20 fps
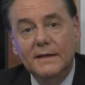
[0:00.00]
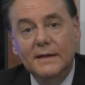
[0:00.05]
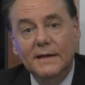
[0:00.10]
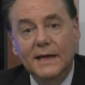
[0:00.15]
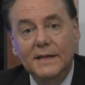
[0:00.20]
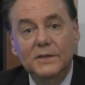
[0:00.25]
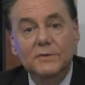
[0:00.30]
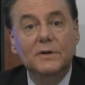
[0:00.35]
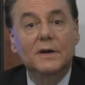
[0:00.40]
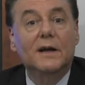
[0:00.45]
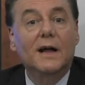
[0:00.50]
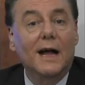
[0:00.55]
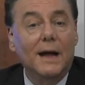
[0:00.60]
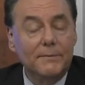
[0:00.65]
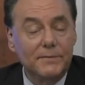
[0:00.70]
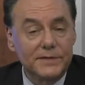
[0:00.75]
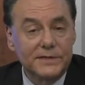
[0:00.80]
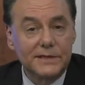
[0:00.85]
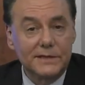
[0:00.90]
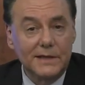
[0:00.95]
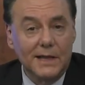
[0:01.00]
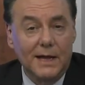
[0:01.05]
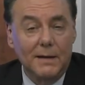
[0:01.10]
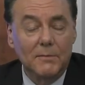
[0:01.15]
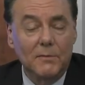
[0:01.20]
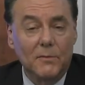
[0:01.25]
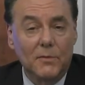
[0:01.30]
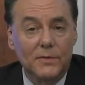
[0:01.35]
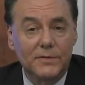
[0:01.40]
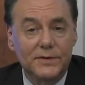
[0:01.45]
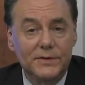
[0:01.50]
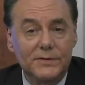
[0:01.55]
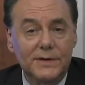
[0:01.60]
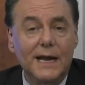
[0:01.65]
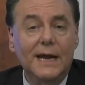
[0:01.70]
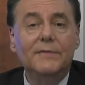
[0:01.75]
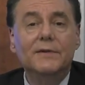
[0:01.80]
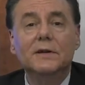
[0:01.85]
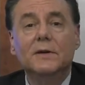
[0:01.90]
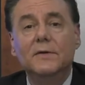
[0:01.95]
and you accomplish a lot more than you're
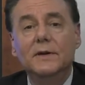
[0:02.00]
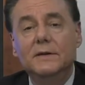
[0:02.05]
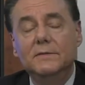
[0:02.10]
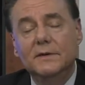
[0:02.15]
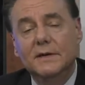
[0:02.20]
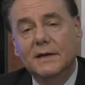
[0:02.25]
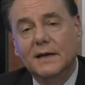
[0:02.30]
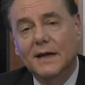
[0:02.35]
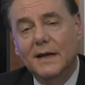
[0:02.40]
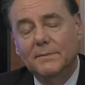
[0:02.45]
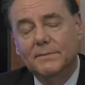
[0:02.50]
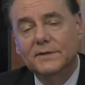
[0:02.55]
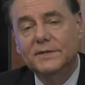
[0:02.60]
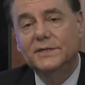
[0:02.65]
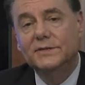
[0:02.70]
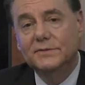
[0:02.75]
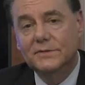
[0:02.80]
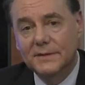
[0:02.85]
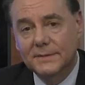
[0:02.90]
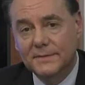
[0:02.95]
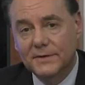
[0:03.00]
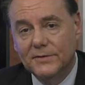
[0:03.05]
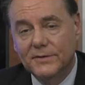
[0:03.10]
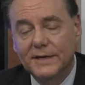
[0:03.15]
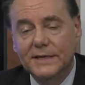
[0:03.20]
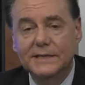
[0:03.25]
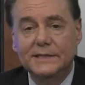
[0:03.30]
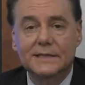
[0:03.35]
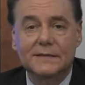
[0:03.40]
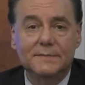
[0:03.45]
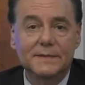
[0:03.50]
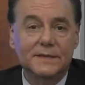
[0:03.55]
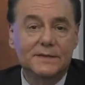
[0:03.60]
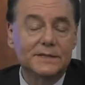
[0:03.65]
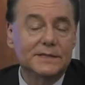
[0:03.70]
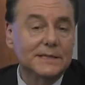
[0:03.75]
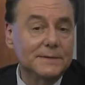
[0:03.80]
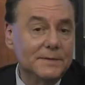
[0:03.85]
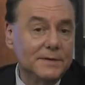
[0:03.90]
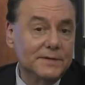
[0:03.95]
ever going to accomplish through immigration
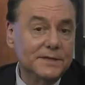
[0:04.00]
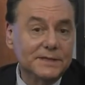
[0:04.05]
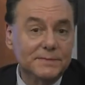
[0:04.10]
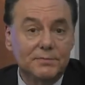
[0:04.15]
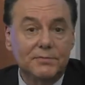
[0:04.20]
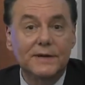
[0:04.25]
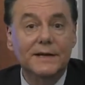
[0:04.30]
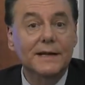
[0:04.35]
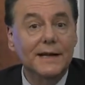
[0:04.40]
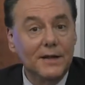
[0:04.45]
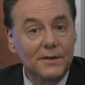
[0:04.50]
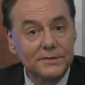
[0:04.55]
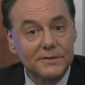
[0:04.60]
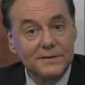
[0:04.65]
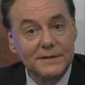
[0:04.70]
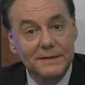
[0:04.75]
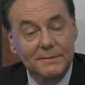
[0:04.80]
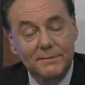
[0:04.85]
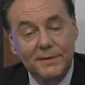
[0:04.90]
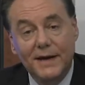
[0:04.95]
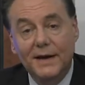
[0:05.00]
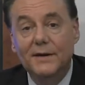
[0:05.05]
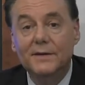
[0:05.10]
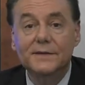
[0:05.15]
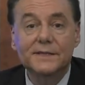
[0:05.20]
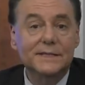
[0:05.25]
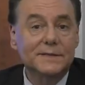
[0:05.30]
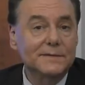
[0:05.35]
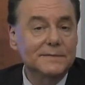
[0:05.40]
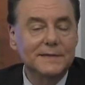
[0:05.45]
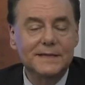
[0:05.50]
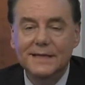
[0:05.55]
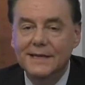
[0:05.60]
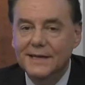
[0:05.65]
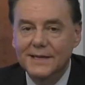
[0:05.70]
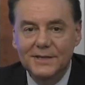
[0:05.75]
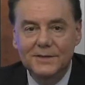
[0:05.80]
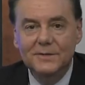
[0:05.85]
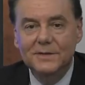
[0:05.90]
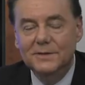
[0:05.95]
because immigrants bring elderly parents. I mean,
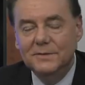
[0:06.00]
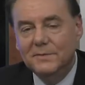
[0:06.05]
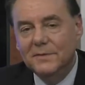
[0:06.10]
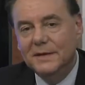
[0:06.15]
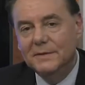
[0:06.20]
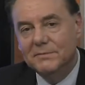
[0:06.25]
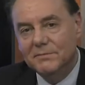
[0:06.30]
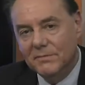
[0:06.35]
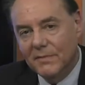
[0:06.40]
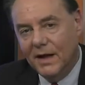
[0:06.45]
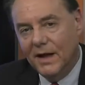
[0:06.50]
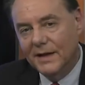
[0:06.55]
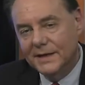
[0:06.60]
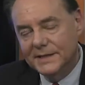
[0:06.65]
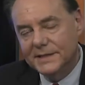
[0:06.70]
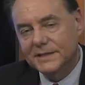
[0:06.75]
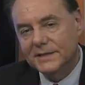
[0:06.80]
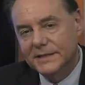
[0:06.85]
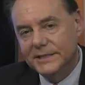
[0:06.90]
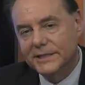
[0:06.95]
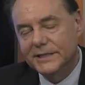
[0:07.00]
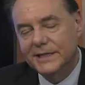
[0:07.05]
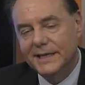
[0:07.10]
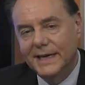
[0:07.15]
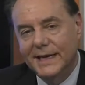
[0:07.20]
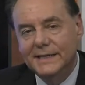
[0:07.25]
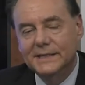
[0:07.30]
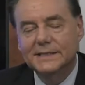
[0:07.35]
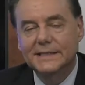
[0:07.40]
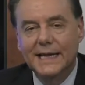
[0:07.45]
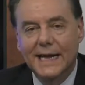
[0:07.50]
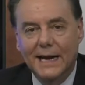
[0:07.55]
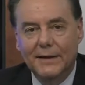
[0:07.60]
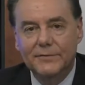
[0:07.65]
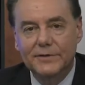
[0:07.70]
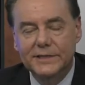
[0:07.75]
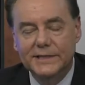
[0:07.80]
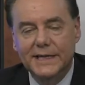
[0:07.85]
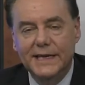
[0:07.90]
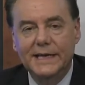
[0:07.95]
you, you might modestly change the
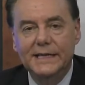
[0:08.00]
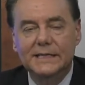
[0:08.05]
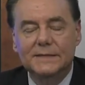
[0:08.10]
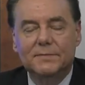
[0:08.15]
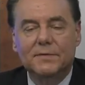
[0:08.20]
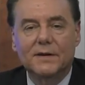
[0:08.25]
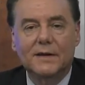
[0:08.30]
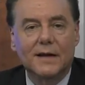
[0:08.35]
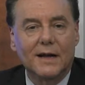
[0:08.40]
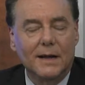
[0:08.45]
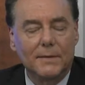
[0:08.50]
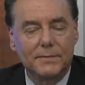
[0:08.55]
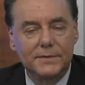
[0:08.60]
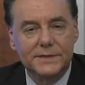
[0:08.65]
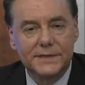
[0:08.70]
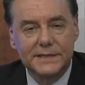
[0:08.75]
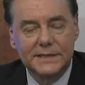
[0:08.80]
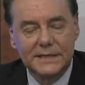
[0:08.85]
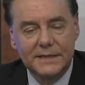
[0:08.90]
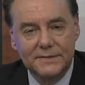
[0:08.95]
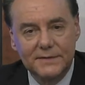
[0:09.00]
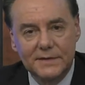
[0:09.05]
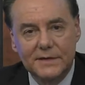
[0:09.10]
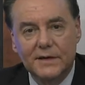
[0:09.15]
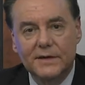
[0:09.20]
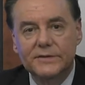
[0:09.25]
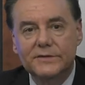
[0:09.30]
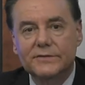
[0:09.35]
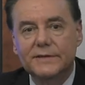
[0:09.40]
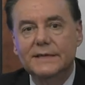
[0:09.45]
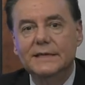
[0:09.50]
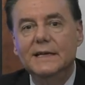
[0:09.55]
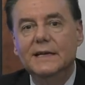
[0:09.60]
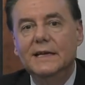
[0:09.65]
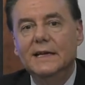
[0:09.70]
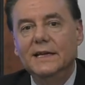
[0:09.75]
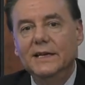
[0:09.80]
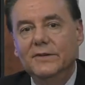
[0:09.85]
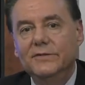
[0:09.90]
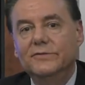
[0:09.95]
average age composition of the country.
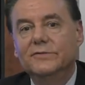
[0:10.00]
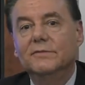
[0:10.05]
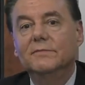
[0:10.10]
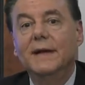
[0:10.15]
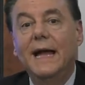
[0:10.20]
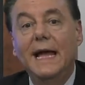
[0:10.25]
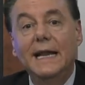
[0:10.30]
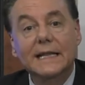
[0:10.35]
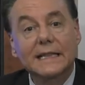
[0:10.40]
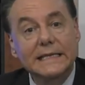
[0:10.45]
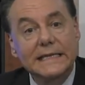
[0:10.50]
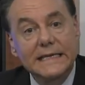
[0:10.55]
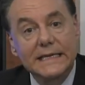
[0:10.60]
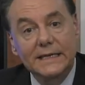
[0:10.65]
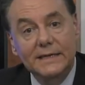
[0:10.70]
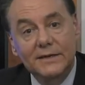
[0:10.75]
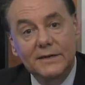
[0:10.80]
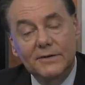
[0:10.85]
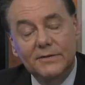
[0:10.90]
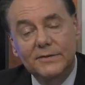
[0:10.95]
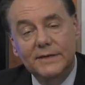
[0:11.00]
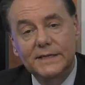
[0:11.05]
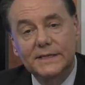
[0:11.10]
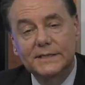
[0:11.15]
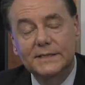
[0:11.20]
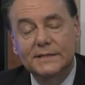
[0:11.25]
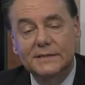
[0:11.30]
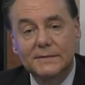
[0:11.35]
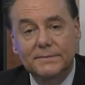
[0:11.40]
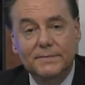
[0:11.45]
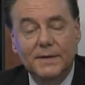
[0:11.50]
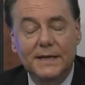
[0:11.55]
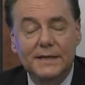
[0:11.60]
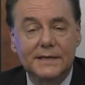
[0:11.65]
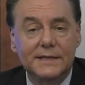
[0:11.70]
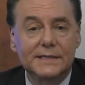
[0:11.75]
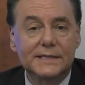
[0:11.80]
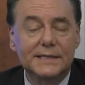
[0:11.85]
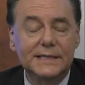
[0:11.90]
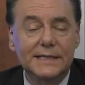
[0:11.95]
You dramatically increase the
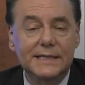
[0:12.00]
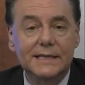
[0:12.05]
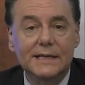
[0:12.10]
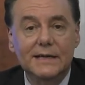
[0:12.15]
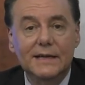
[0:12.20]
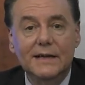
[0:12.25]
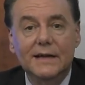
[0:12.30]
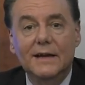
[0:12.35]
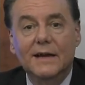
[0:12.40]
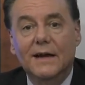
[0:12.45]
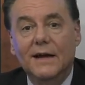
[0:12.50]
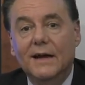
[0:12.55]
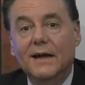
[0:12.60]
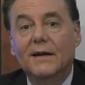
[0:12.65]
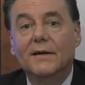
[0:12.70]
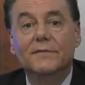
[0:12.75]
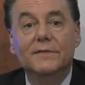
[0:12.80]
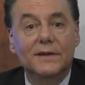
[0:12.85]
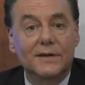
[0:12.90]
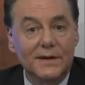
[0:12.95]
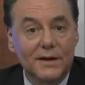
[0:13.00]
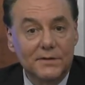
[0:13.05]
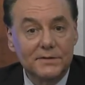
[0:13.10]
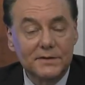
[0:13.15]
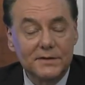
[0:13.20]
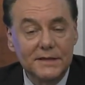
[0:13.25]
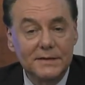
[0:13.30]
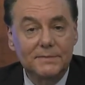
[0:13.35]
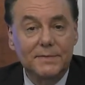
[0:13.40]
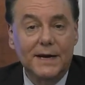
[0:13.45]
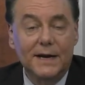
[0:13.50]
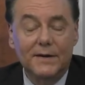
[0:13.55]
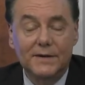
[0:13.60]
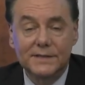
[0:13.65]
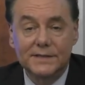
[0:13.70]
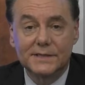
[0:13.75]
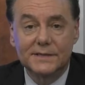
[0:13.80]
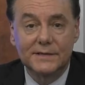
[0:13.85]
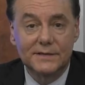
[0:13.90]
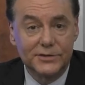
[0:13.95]
dependency of their elderly
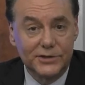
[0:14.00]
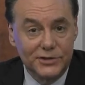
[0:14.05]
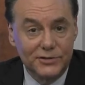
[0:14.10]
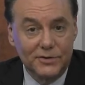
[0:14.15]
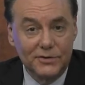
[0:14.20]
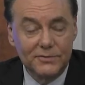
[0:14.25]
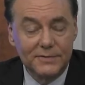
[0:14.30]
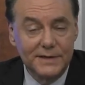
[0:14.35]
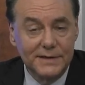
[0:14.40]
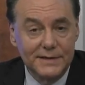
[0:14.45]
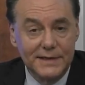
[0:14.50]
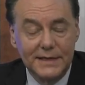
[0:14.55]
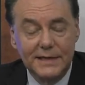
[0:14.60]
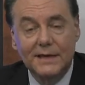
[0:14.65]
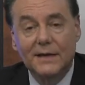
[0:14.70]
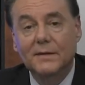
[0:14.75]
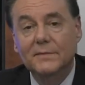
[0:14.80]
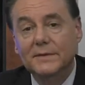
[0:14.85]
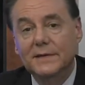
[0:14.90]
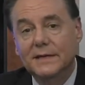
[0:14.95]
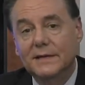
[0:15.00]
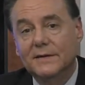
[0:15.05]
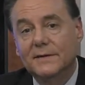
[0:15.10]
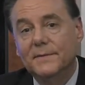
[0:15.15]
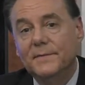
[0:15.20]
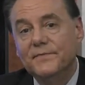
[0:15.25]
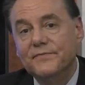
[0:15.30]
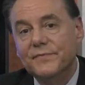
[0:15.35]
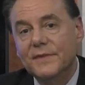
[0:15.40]
parents and their children, and they come here.